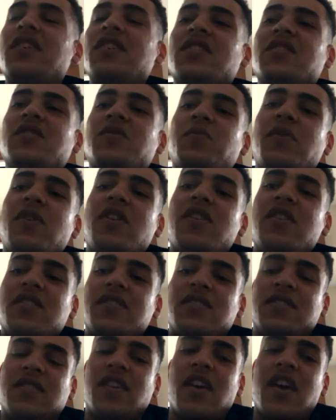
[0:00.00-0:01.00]

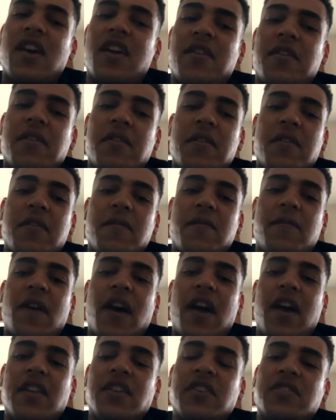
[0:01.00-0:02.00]
experience like mm-hmm.
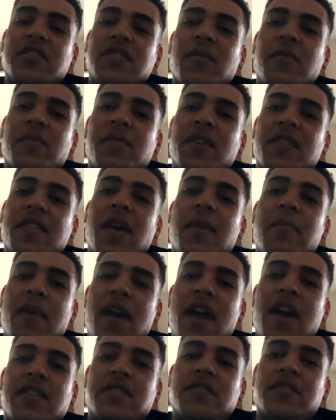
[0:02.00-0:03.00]
finding something that
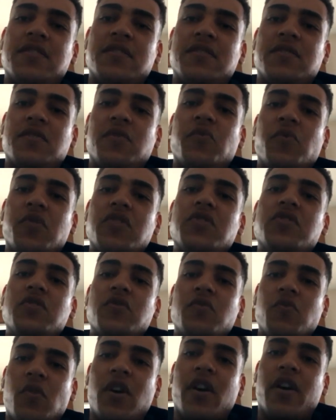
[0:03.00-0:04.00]
matches what
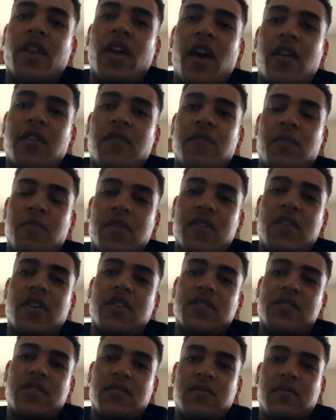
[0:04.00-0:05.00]
you want out of the
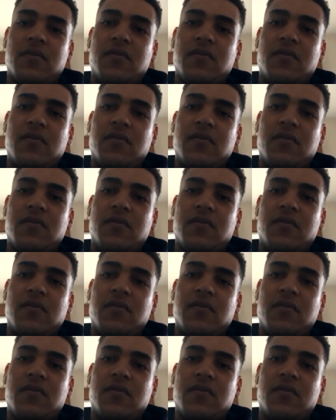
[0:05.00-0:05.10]
production?